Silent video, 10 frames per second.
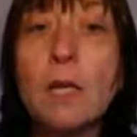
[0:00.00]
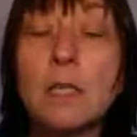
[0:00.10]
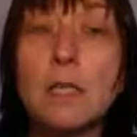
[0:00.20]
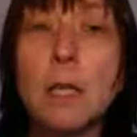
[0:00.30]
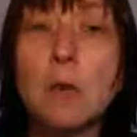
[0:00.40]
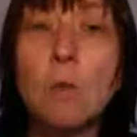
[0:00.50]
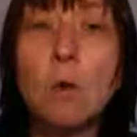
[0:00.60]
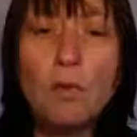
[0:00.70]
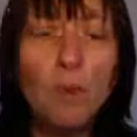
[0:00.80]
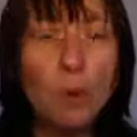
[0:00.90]
So
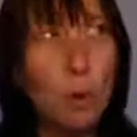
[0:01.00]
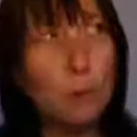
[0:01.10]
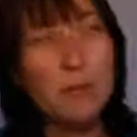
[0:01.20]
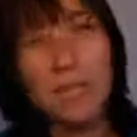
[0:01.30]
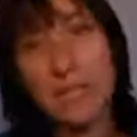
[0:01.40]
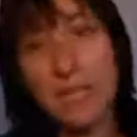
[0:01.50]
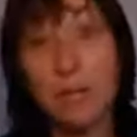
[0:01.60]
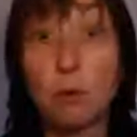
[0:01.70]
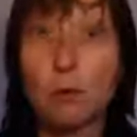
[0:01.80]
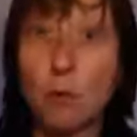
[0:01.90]
one that won't steer
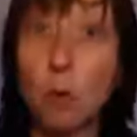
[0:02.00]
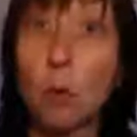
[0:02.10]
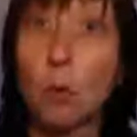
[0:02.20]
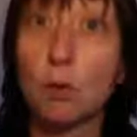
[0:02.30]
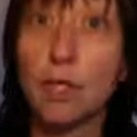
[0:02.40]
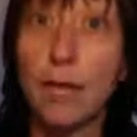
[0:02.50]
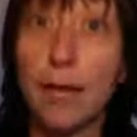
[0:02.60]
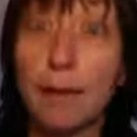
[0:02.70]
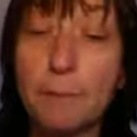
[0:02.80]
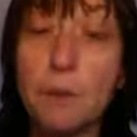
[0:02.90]
you off course,
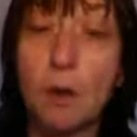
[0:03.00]
yeah?